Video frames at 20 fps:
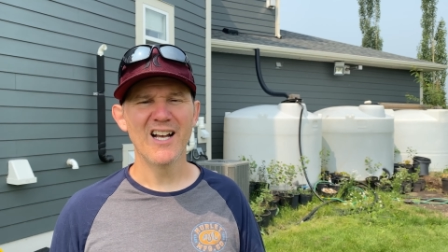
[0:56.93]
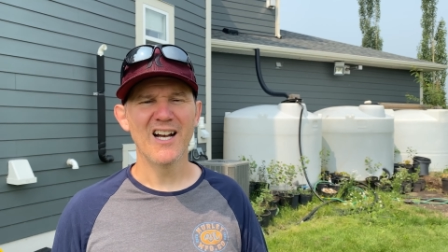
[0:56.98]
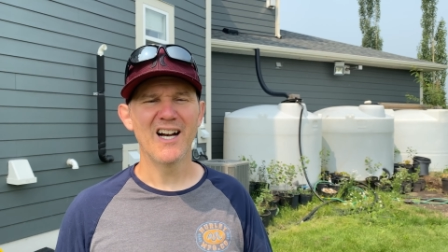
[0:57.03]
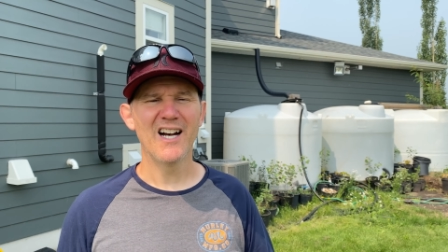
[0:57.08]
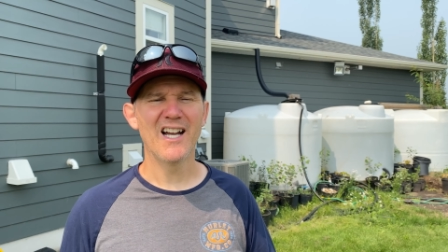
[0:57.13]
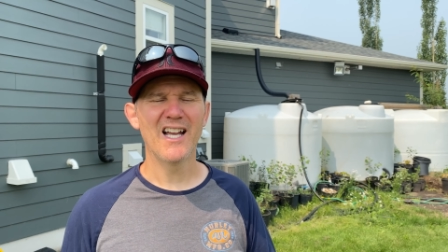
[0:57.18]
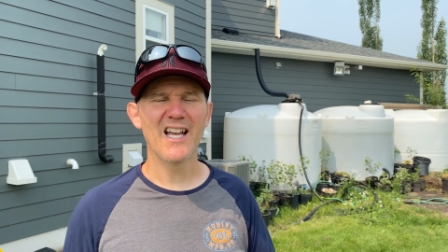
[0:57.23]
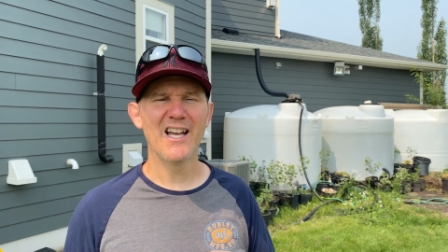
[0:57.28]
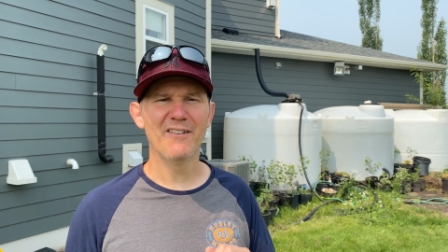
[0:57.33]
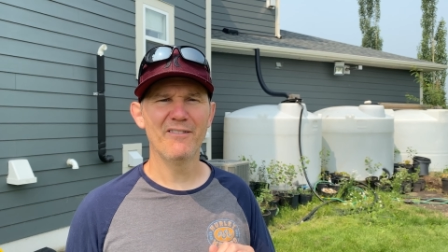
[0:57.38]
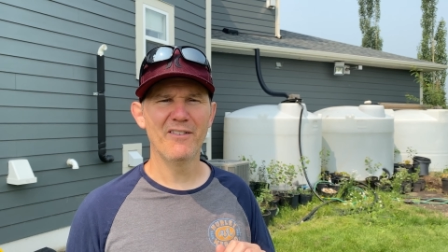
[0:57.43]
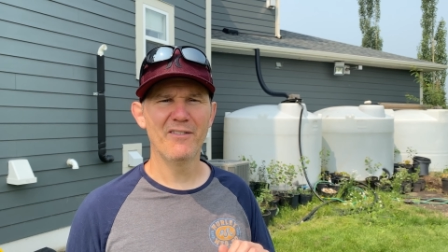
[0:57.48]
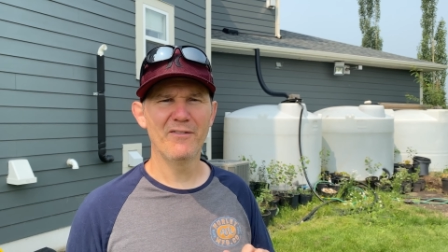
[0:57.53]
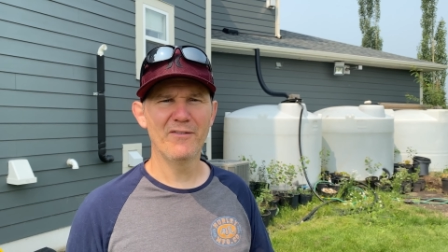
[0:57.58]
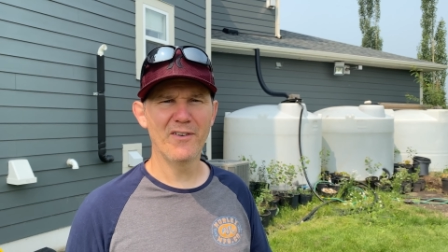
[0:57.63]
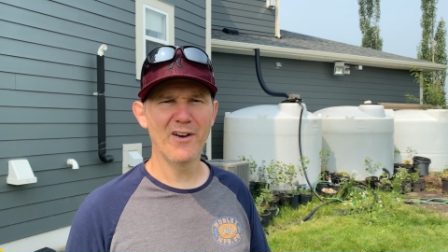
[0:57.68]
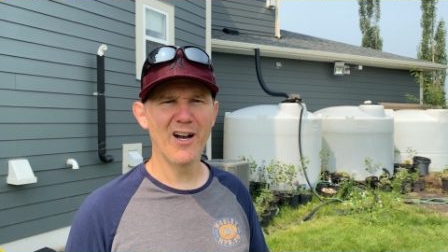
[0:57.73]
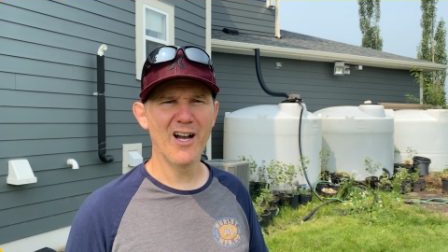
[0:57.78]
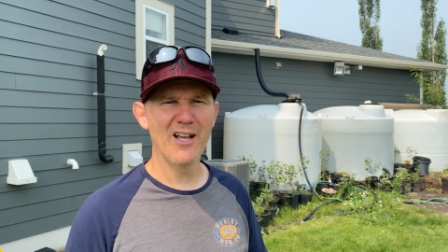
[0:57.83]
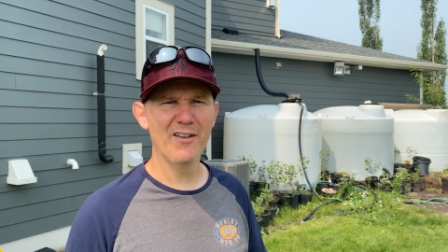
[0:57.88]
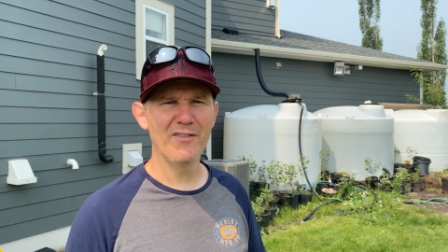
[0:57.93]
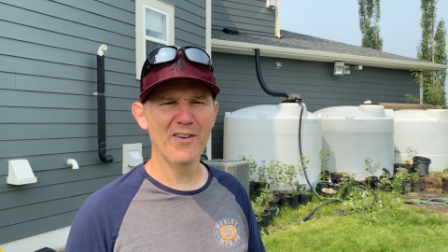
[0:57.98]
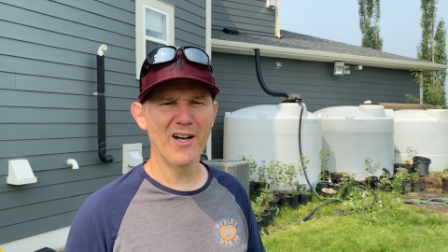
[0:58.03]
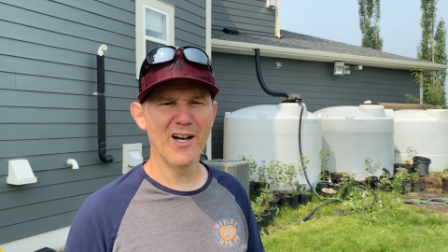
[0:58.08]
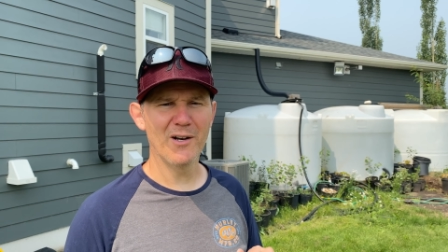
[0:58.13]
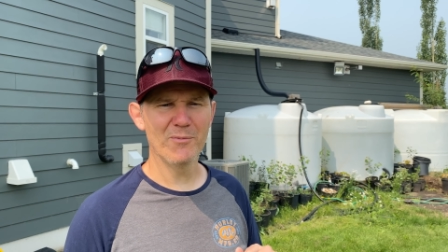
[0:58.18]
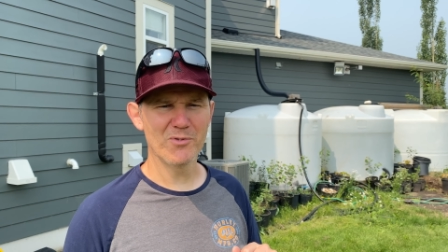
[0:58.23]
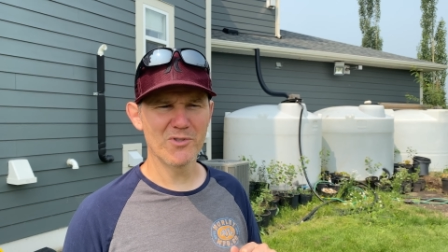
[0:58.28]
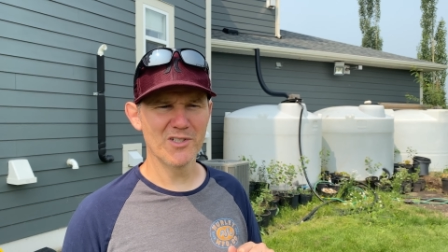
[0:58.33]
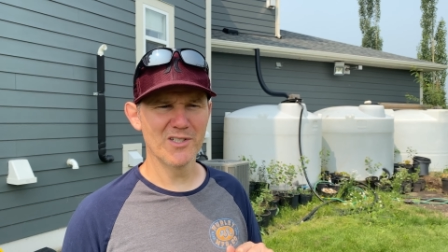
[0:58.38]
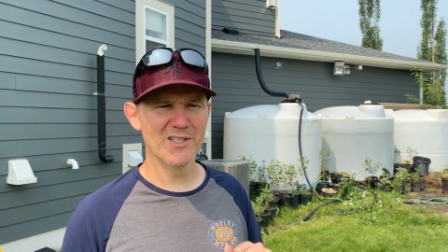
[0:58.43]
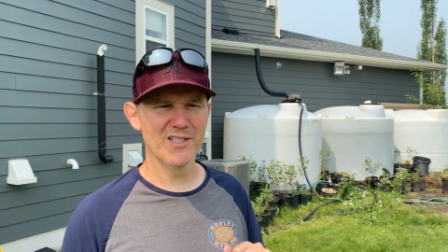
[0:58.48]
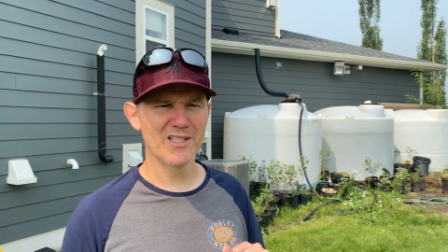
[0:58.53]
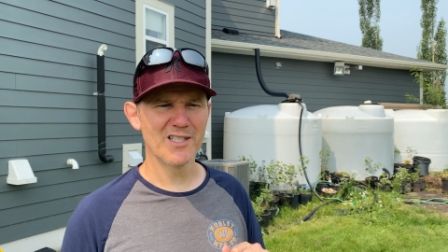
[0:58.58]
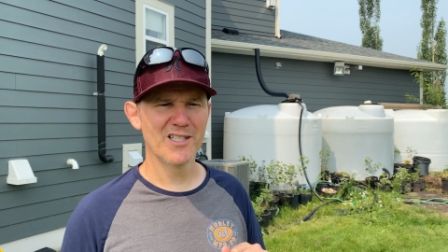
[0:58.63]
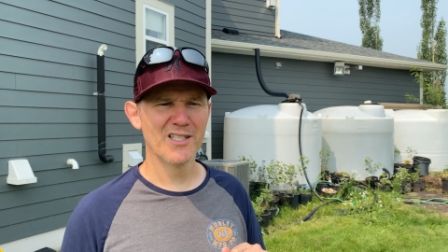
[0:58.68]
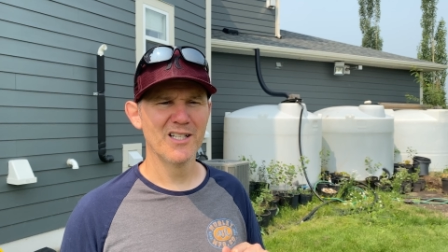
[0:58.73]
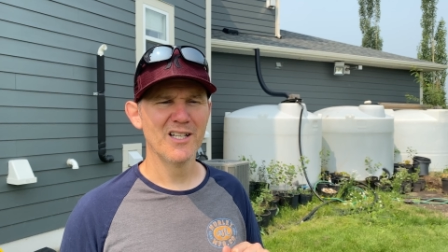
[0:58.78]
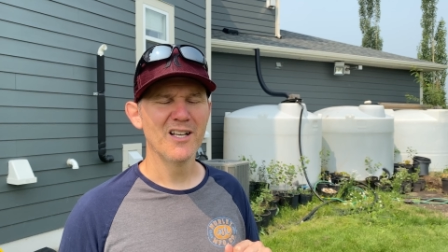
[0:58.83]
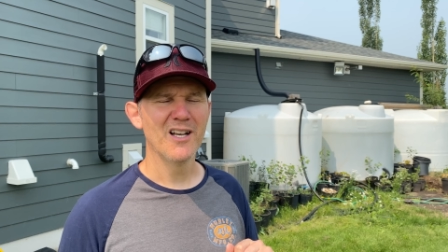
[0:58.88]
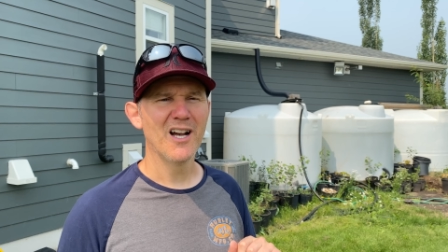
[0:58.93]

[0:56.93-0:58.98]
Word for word: I have five options.